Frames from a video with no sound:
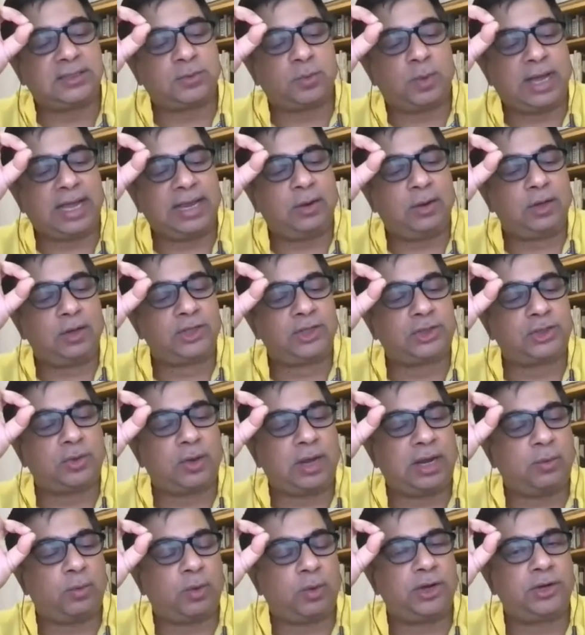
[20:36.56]
why also
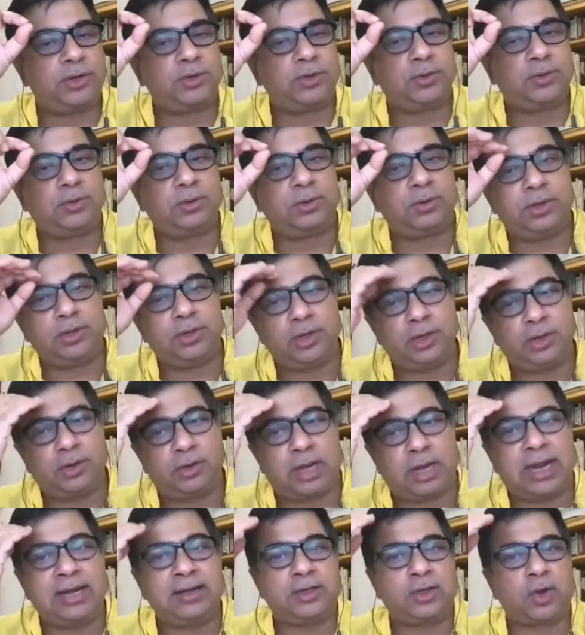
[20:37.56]
I wanted to,
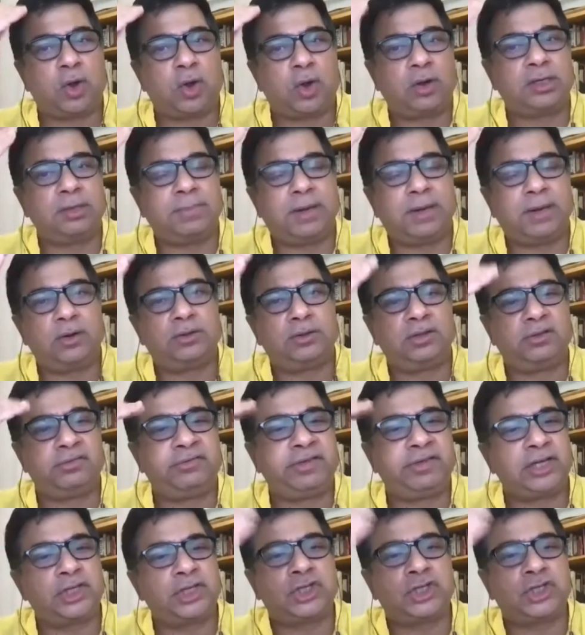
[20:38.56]
I talked about the
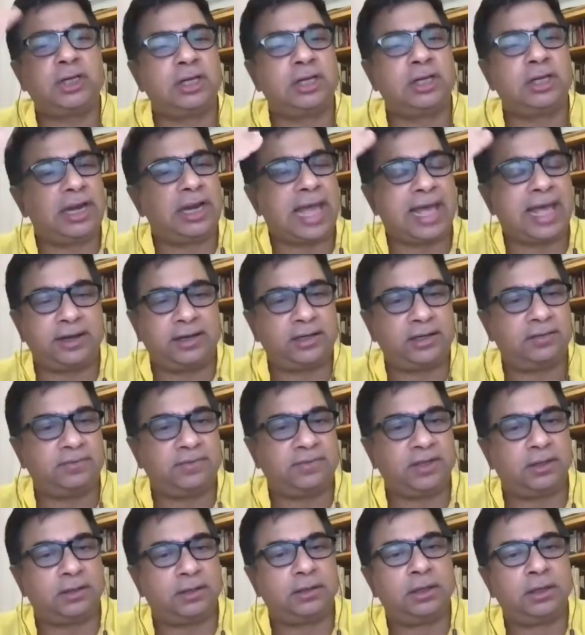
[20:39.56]
fictional narrative
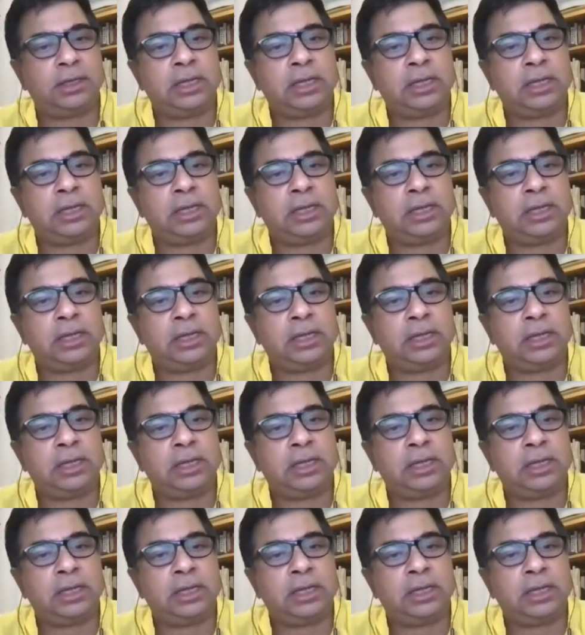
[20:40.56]
here,